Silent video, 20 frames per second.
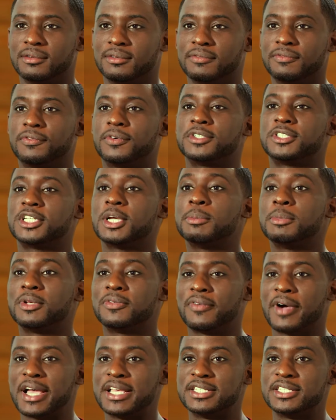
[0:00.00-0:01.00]
For some
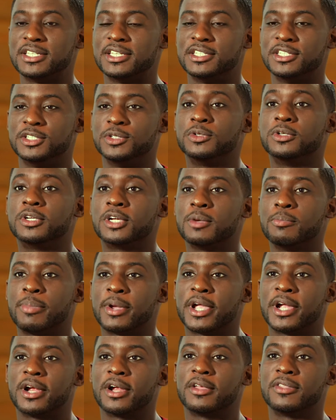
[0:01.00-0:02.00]
devices, you
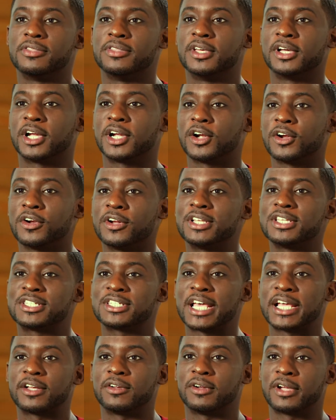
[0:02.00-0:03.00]
compare the current
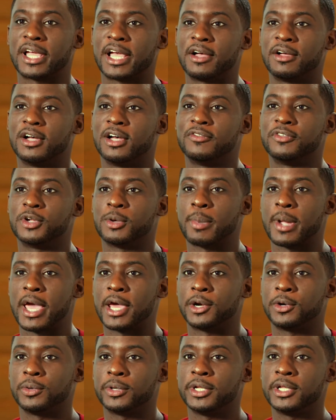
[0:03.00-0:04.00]
cycle count of your
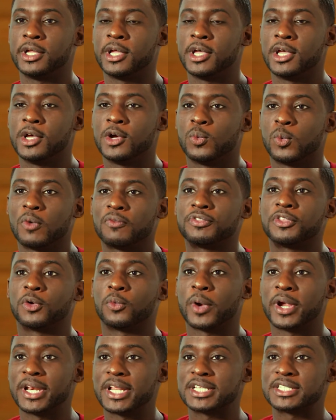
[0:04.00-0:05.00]
battery with the
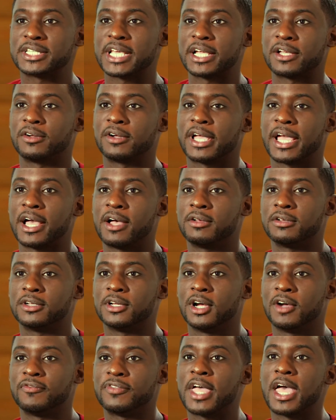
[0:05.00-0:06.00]
rated cycle count
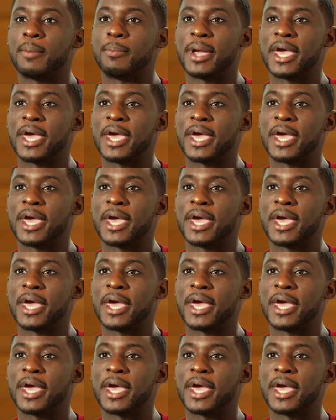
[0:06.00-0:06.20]
of that